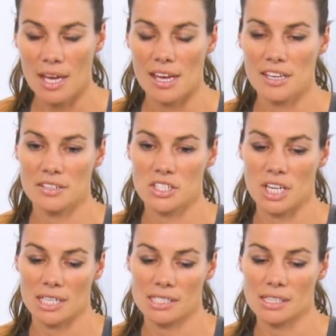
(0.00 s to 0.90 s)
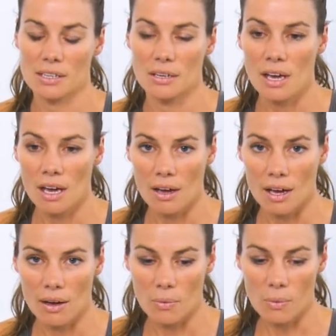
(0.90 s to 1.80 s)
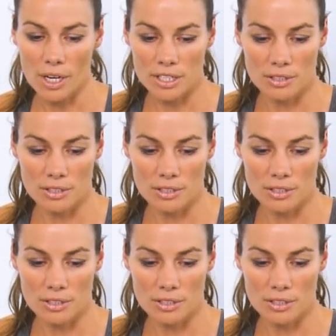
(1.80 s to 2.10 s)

and you can check and see what